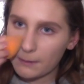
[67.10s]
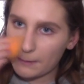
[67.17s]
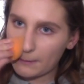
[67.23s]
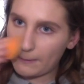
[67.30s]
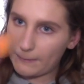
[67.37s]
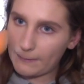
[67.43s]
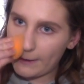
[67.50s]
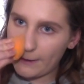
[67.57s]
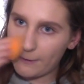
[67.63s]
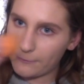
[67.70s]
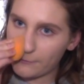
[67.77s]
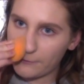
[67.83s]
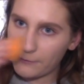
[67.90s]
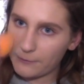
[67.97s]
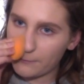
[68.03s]

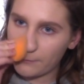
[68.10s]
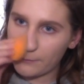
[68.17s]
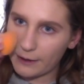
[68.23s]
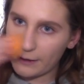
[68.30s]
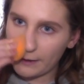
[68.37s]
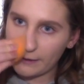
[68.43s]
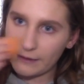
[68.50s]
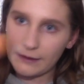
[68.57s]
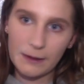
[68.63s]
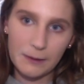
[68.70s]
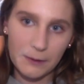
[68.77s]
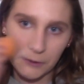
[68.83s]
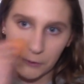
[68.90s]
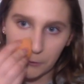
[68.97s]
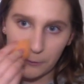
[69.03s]
around where I
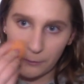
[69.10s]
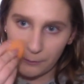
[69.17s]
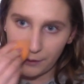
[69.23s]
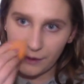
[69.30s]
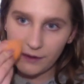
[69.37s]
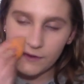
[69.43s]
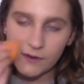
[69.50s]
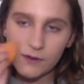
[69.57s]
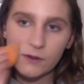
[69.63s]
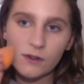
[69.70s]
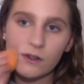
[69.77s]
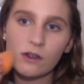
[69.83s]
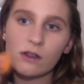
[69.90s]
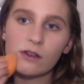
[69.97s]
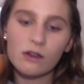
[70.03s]
tend to crease
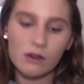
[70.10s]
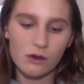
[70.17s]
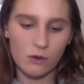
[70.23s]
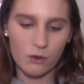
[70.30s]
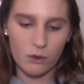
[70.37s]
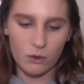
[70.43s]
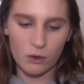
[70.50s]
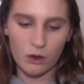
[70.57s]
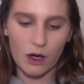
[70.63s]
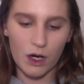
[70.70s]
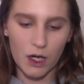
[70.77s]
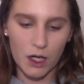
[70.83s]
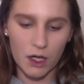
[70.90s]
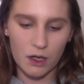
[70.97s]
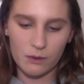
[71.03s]

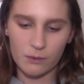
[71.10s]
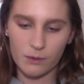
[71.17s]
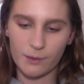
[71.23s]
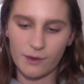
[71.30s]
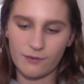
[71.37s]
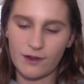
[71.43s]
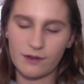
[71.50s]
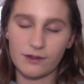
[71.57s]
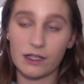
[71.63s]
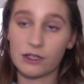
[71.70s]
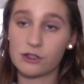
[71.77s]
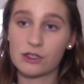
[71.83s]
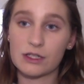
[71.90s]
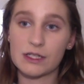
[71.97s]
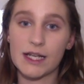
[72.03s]
or where my
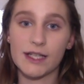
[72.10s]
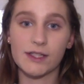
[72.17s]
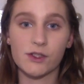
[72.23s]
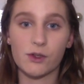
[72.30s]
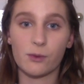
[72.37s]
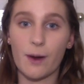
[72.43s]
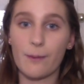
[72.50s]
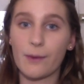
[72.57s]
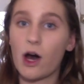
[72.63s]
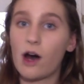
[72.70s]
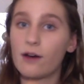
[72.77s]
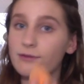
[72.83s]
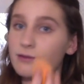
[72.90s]
foundation tends to rub off.